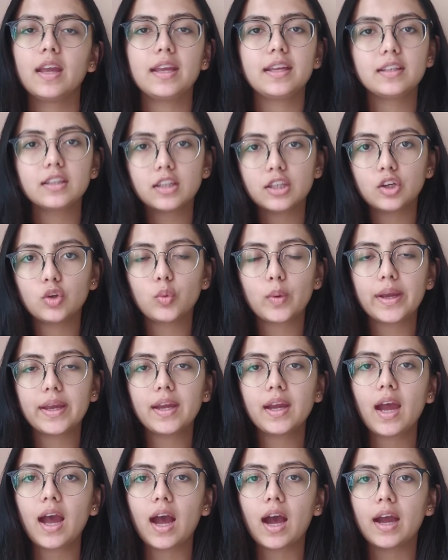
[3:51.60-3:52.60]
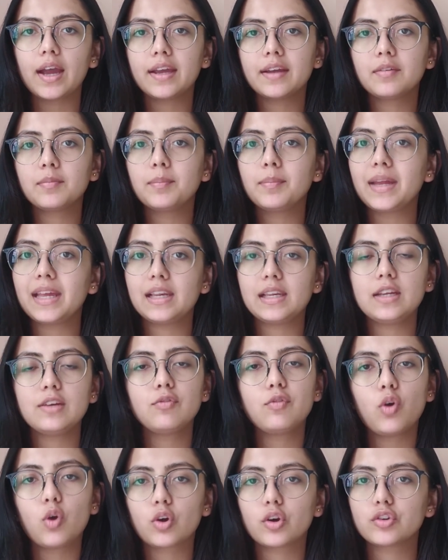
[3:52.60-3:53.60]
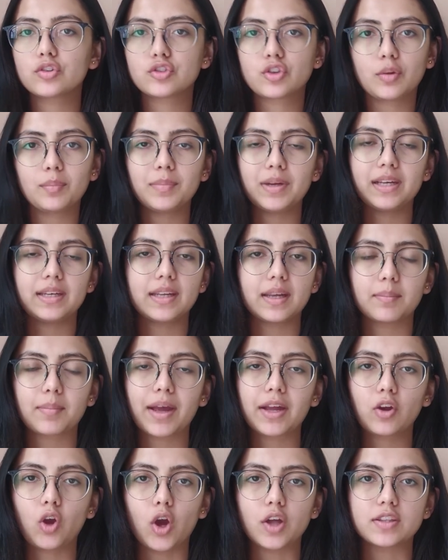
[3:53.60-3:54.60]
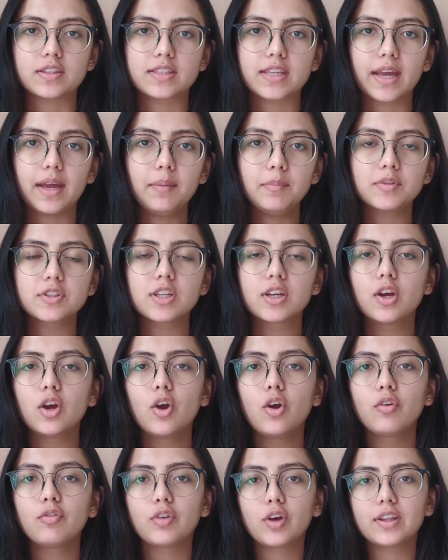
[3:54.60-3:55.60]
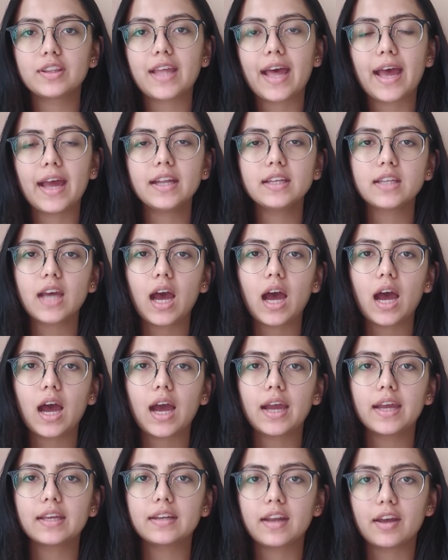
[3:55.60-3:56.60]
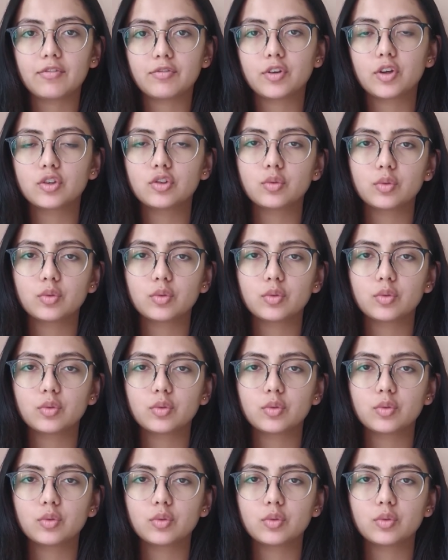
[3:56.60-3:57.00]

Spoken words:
In QA, I mainly focused on building my concept. For that, I refer